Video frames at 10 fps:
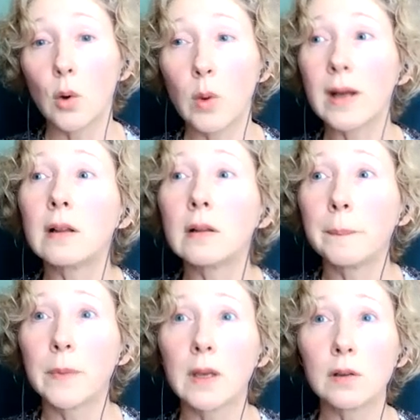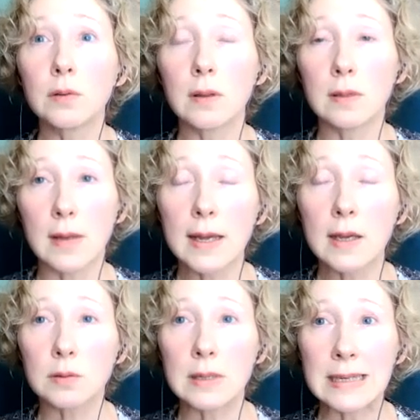well,
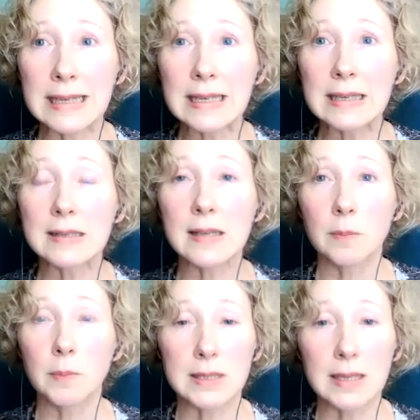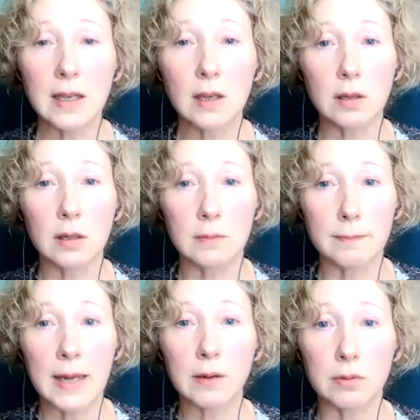glutathione needs particular
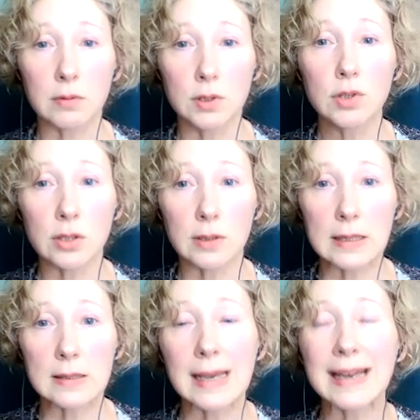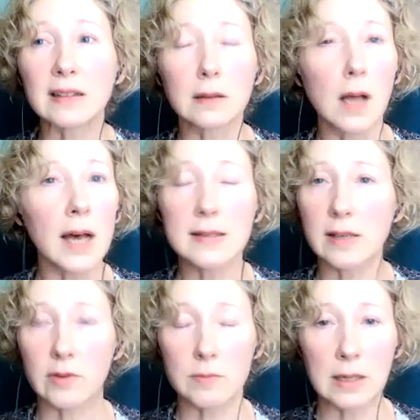micronutrients and lots
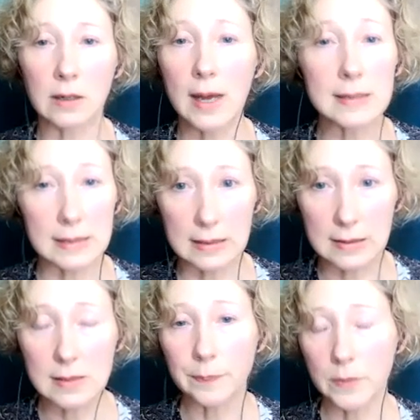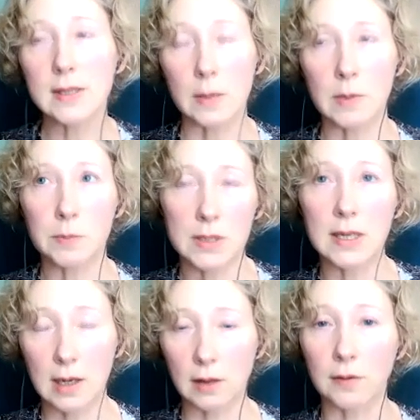of amino acids, some in
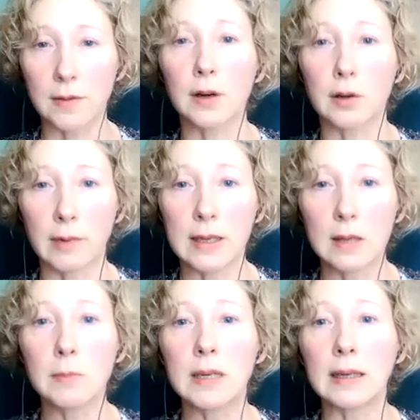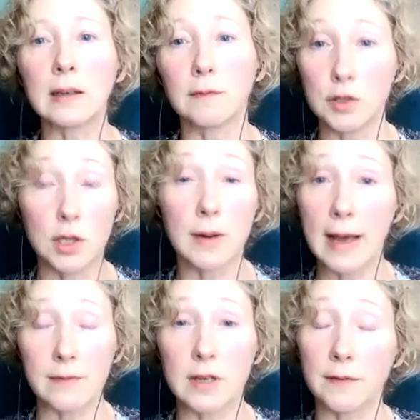particular that are rate limiting. If you don't
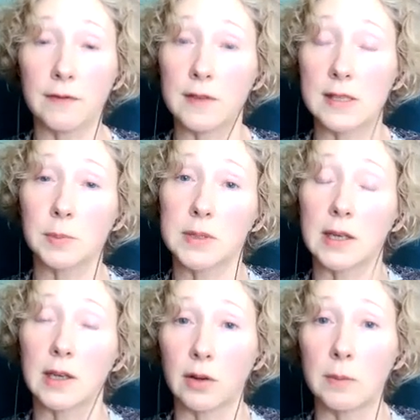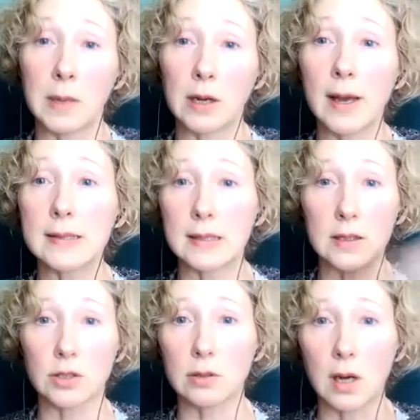have enough of this particular amino
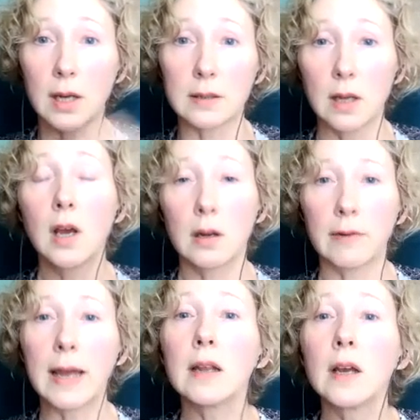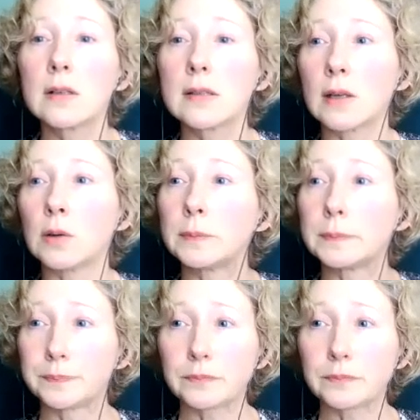acid, you're not, right? So,